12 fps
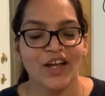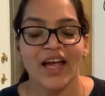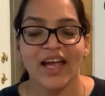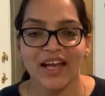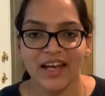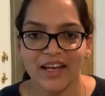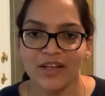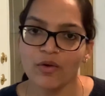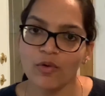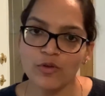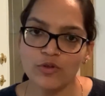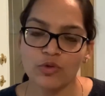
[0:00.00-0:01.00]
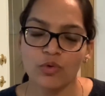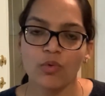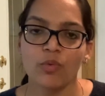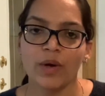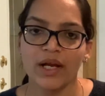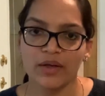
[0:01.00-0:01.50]
And also,
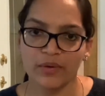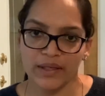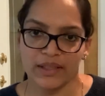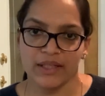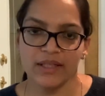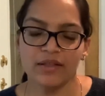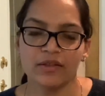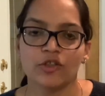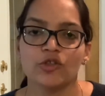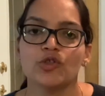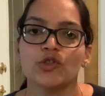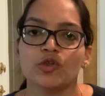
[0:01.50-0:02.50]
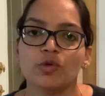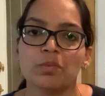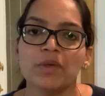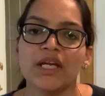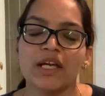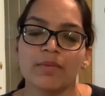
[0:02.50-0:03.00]
while writing, you should
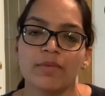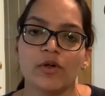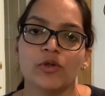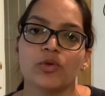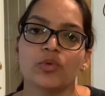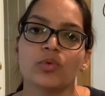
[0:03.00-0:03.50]
be able to